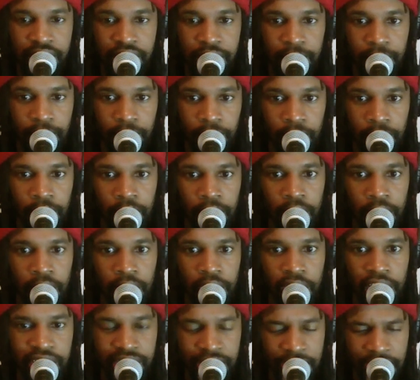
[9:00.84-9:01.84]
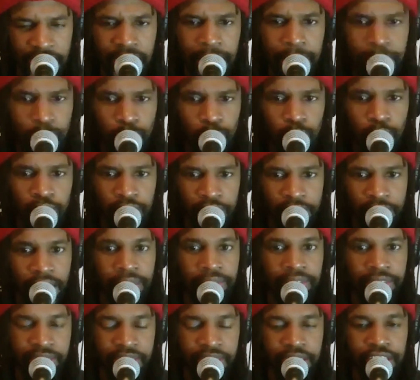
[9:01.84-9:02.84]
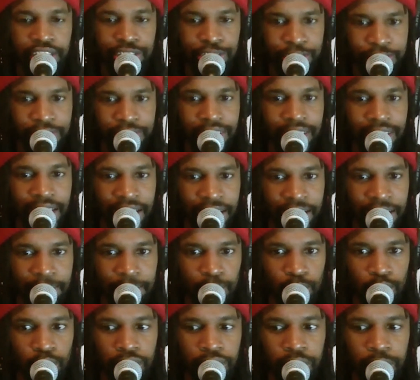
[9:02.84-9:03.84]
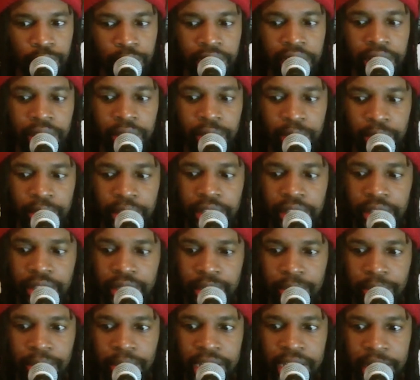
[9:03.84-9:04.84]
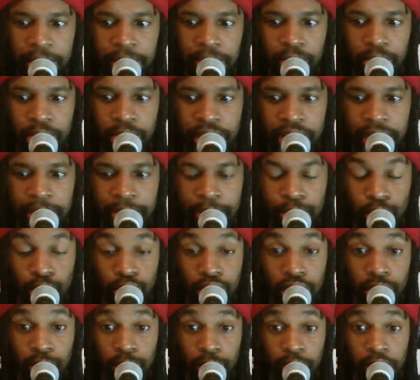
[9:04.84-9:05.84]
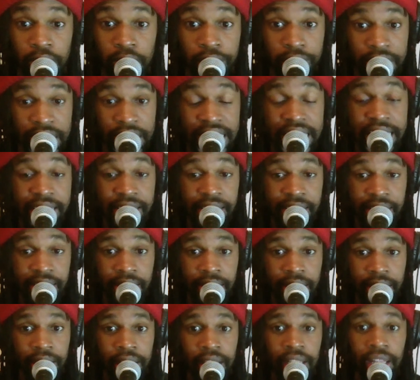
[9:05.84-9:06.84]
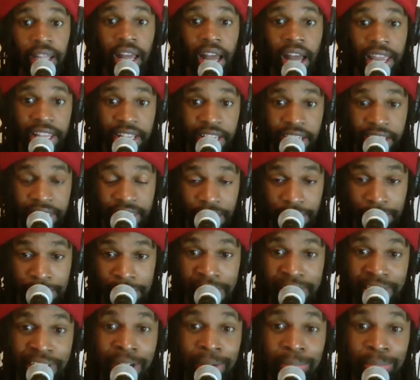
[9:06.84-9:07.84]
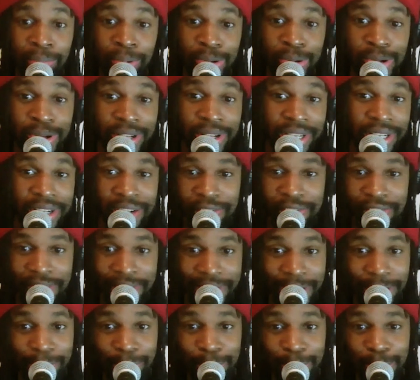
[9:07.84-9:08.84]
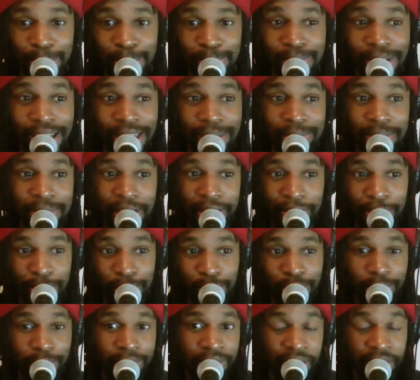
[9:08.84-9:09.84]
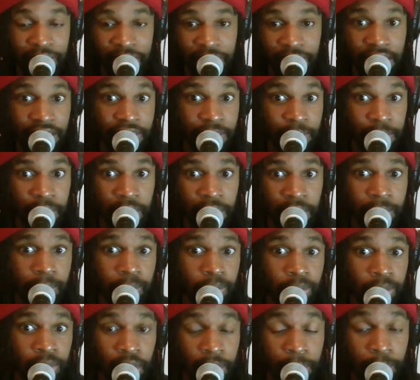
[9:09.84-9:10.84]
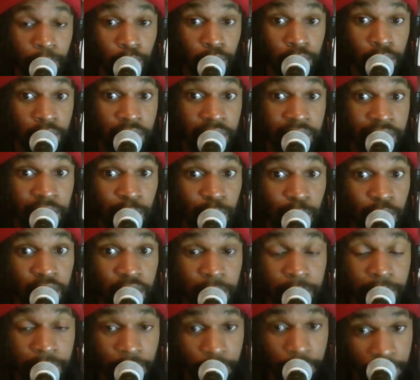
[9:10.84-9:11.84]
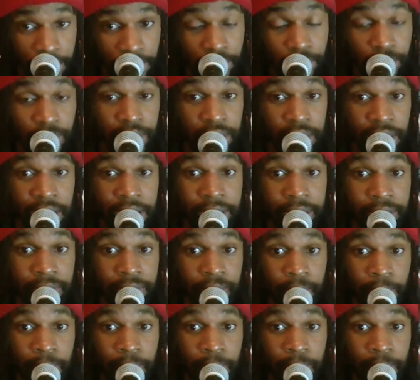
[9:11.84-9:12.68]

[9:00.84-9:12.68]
them. It's like a movie. I have to still treat it like a movie where the man them go in and put in work for days and you get a final product, and a final product might be a 4 minute, 5 minute, but it's a whole heap of work going on it.